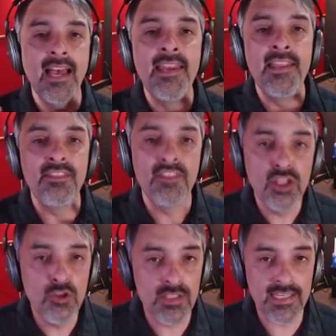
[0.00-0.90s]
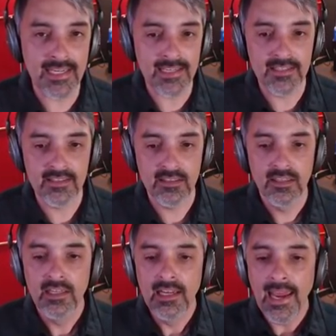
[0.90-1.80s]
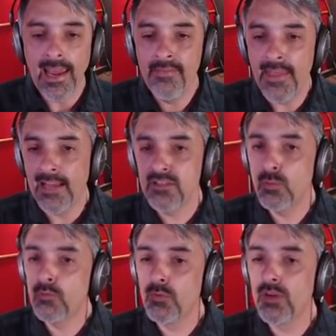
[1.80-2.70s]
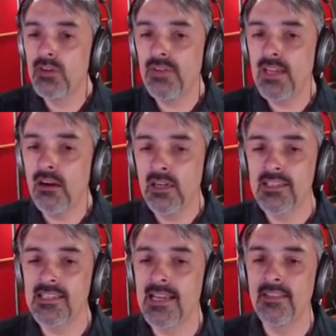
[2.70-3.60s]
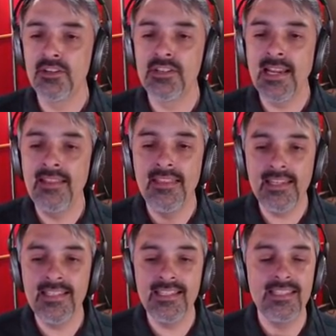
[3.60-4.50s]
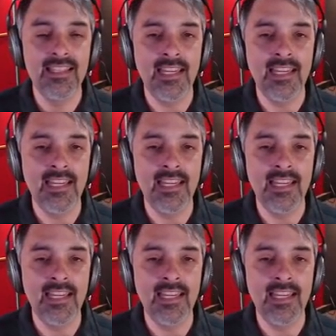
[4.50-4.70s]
enthusiast. And that's what Road to V R is saying. They're saying this is the